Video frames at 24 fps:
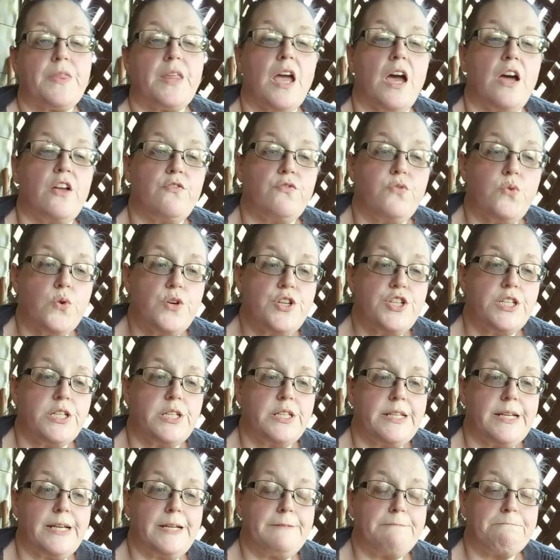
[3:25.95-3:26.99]

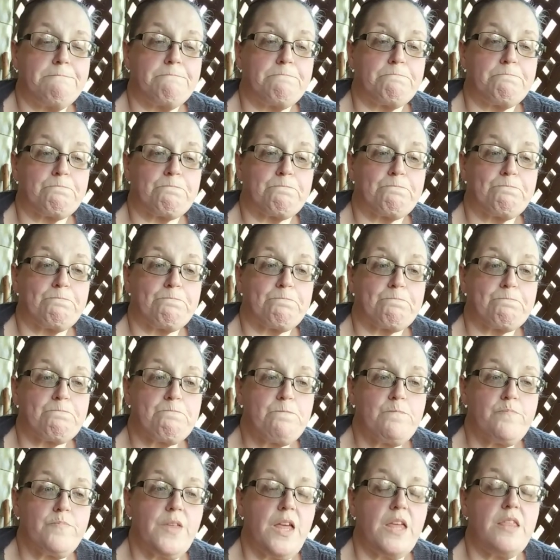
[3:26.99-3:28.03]
Unfortunately,
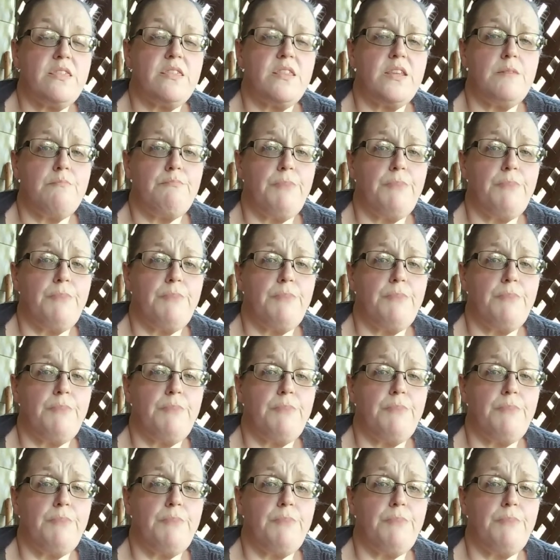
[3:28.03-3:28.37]
the